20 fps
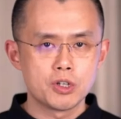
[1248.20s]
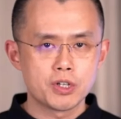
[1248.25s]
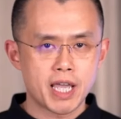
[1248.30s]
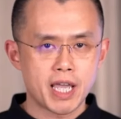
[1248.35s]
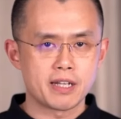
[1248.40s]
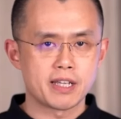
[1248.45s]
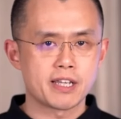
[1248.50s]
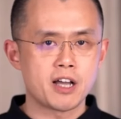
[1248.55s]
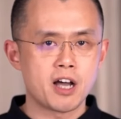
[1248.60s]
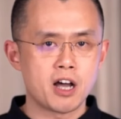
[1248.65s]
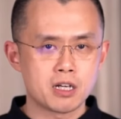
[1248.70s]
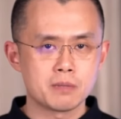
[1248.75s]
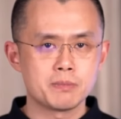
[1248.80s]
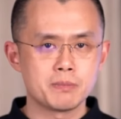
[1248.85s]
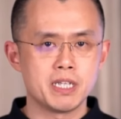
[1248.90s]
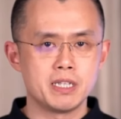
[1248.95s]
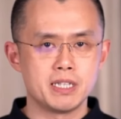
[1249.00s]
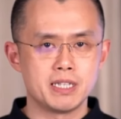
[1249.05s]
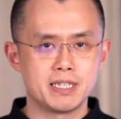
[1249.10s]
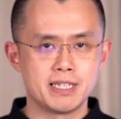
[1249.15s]
look at
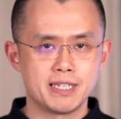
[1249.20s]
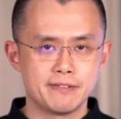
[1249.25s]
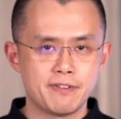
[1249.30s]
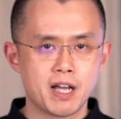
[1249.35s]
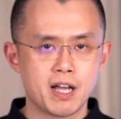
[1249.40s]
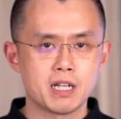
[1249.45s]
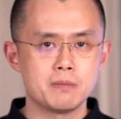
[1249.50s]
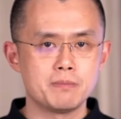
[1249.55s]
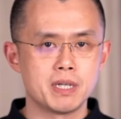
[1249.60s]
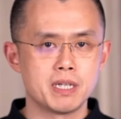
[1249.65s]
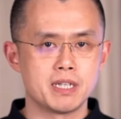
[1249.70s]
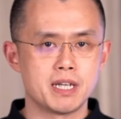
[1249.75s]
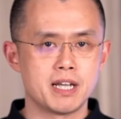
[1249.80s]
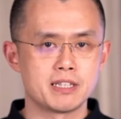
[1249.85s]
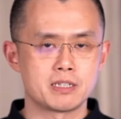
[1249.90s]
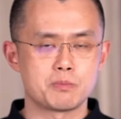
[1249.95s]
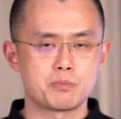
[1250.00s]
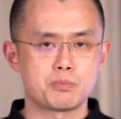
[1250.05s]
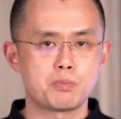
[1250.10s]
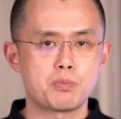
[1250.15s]
economy development
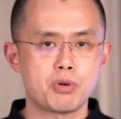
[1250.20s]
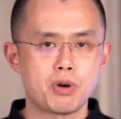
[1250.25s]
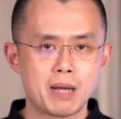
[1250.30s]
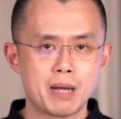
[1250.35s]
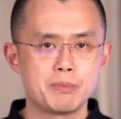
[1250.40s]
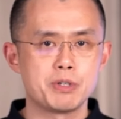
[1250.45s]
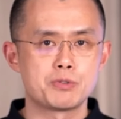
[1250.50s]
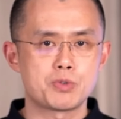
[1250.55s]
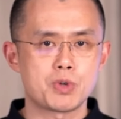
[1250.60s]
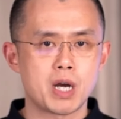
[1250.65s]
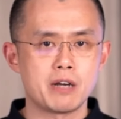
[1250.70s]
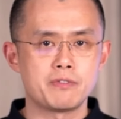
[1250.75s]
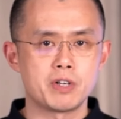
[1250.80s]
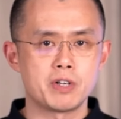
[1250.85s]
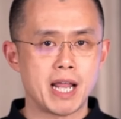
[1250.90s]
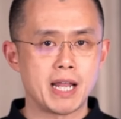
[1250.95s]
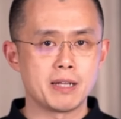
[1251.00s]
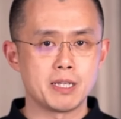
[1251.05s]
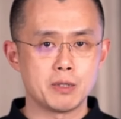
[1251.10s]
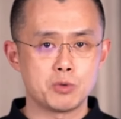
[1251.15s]
as a primary driver
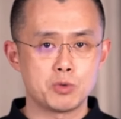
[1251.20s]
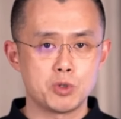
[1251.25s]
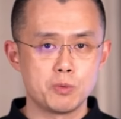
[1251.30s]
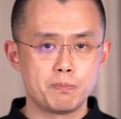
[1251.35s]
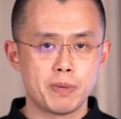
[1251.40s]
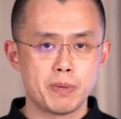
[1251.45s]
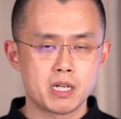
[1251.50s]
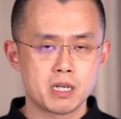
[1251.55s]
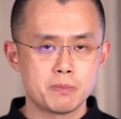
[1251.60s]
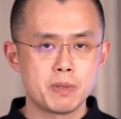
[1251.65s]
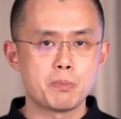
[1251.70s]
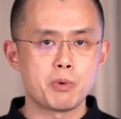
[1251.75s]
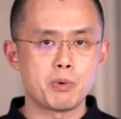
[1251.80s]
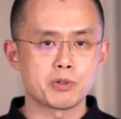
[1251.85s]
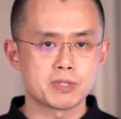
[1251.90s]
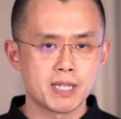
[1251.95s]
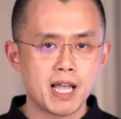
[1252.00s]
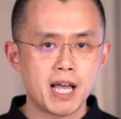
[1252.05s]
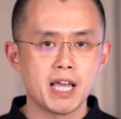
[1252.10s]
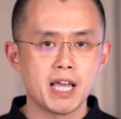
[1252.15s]
and to better people's